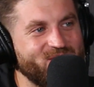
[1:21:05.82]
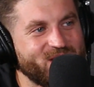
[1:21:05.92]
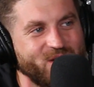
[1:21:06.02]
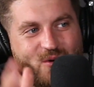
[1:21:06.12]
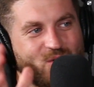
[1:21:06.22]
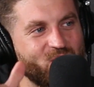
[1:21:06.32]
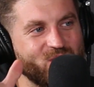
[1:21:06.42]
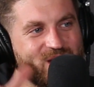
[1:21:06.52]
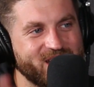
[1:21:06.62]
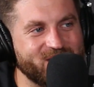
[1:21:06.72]
have like a whole
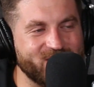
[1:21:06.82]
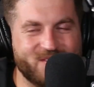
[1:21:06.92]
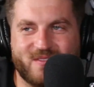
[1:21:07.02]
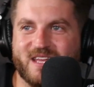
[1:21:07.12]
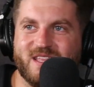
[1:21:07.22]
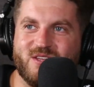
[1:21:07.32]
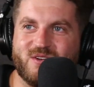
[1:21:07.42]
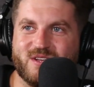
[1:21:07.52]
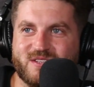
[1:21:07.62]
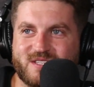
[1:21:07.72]
like thing that you
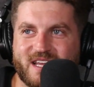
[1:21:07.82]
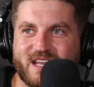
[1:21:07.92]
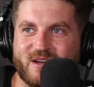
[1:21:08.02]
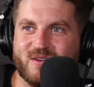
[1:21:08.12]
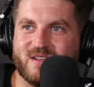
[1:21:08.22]
could send out.